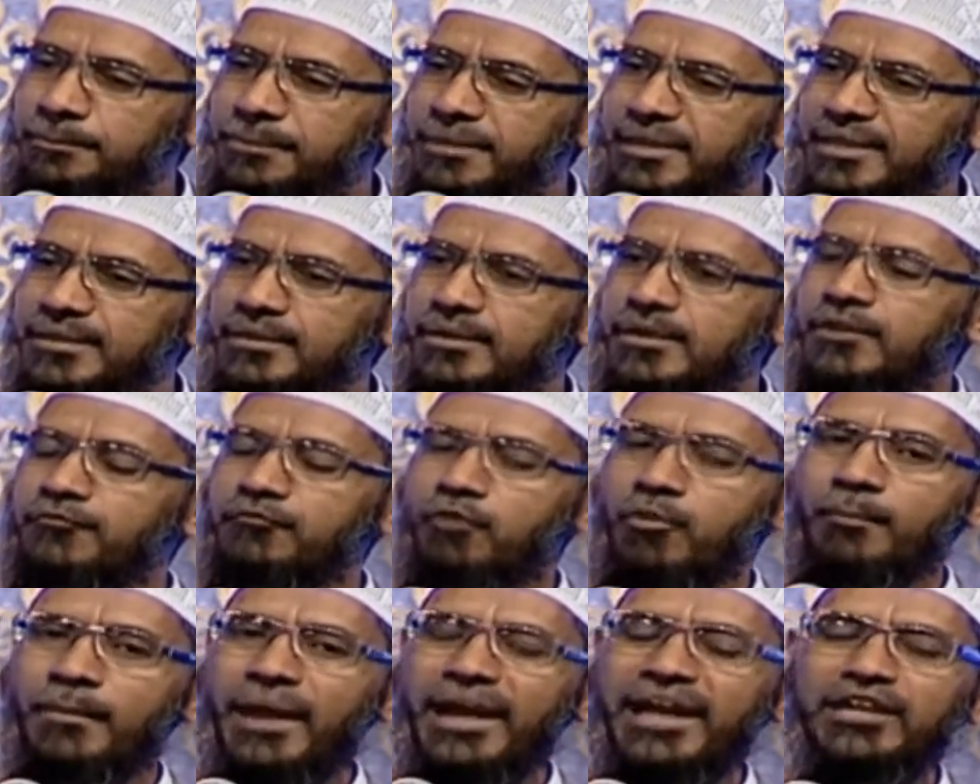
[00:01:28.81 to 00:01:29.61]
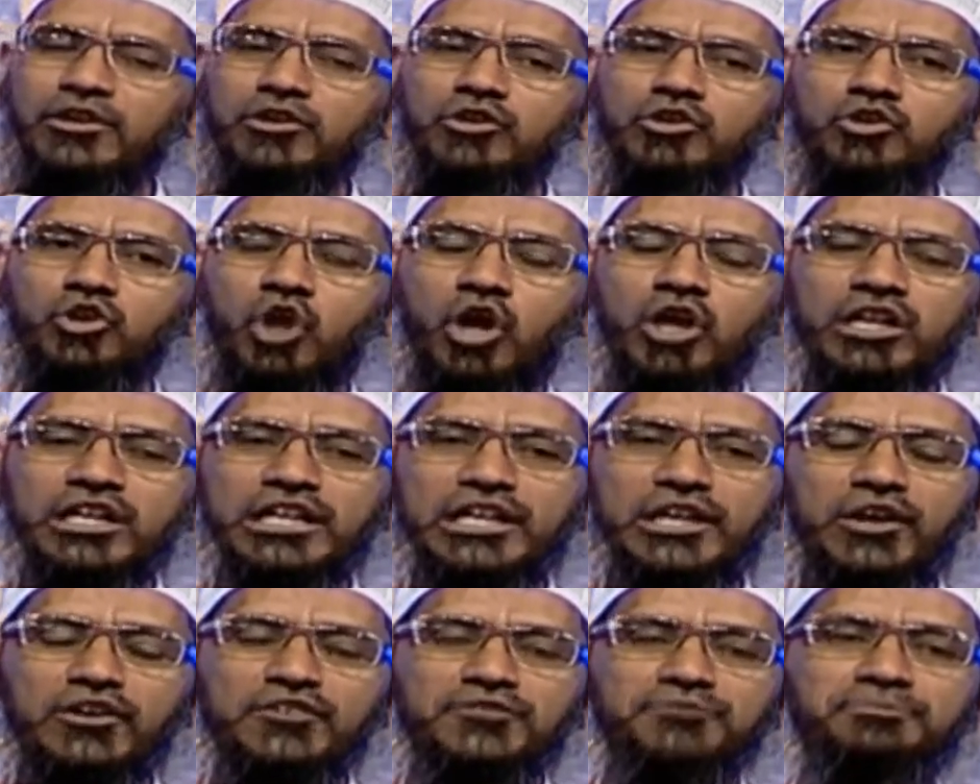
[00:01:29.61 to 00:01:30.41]
being from minute
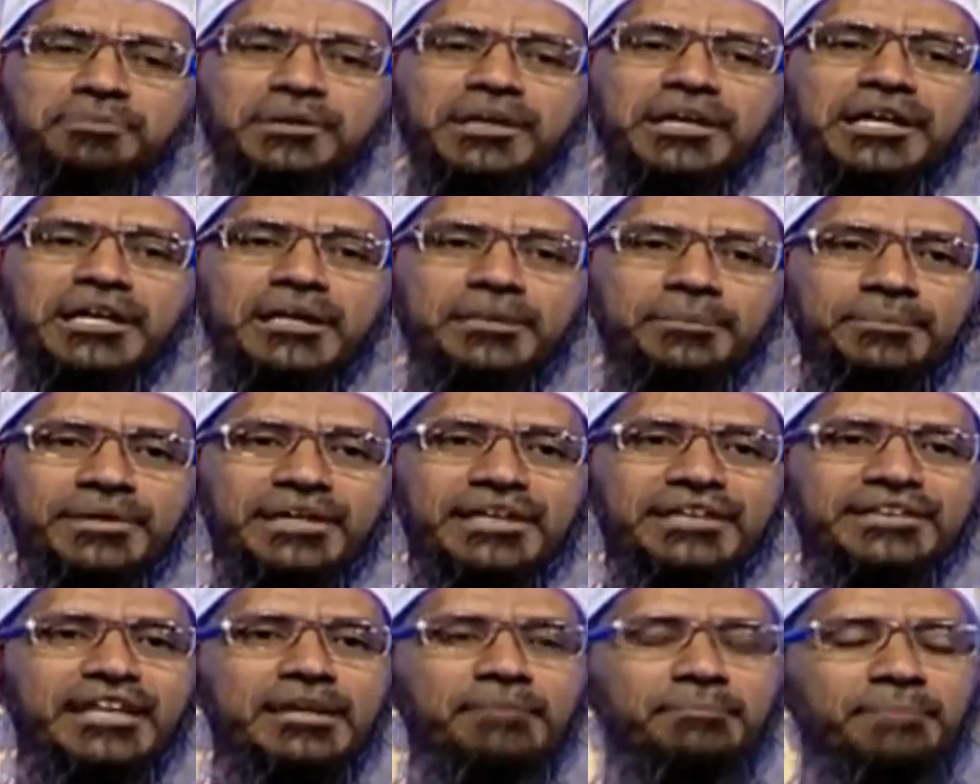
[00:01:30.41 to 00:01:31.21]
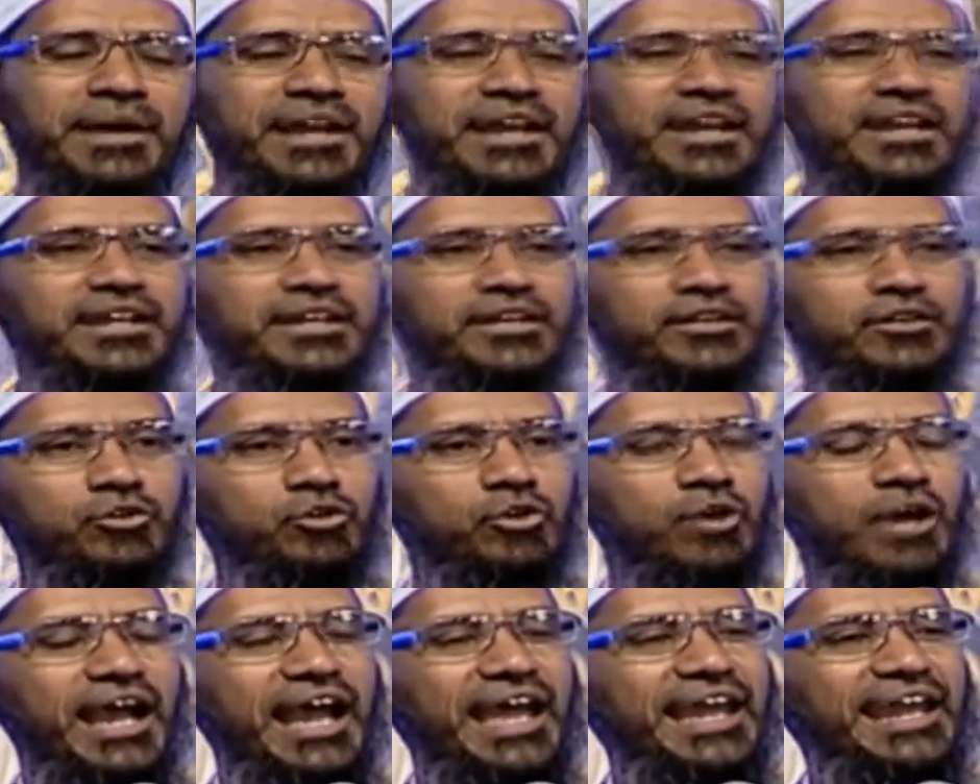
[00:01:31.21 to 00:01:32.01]
quantity of sperm, then made it
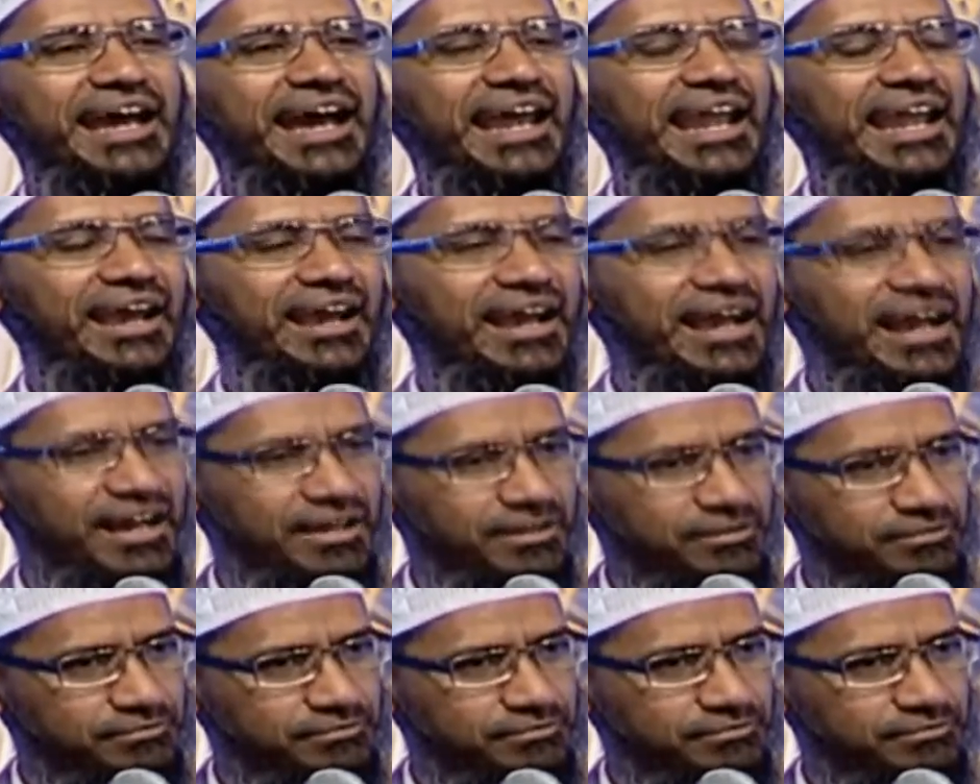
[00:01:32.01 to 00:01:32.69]
into an alaka,